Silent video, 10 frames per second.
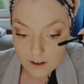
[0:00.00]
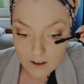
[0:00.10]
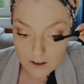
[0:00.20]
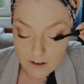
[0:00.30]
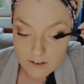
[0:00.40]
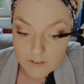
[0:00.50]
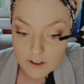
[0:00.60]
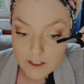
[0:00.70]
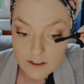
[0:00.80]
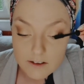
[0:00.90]
Because
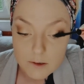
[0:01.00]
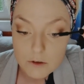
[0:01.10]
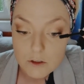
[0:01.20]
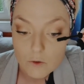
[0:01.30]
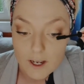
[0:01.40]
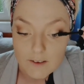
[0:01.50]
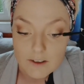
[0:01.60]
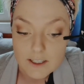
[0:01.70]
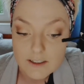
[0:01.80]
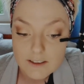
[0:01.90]
everything seems so
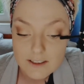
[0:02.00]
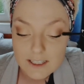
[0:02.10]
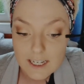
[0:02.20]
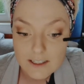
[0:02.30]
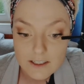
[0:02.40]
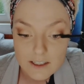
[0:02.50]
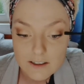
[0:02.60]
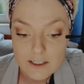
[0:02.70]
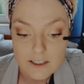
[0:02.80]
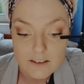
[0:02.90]
heavily
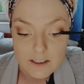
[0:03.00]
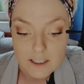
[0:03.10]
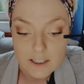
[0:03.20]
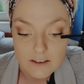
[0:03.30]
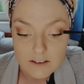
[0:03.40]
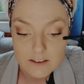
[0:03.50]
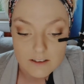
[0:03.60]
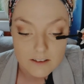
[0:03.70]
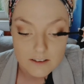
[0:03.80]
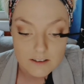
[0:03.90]
scented these days,
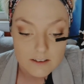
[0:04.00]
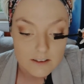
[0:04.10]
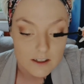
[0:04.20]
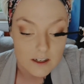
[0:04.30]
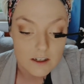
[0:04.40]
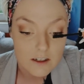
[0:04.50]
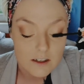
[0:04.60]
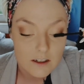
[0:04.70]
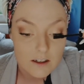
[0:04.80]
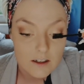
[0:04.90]
doesn't it?
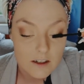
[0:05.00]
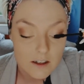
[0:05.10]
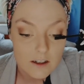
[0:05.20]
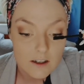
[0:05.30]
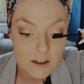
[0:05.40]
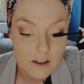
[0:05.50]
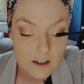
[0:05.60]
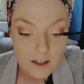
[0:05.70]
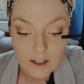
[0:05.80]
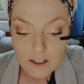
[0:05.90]

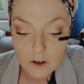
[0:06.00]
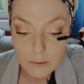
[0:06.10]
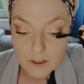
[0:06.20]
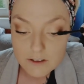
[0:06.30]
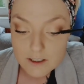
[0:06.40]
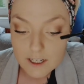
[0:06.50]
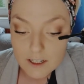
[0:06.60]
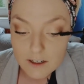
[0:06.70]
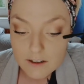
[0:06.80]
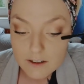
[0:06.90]
A little bit of
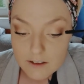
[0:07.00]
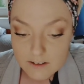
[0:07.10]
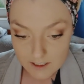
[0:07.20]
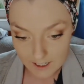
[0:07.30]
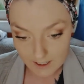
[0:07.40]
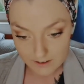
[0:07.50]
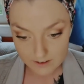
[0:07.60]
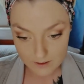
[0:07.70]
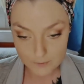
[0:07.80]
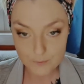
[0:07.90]
scent is nice,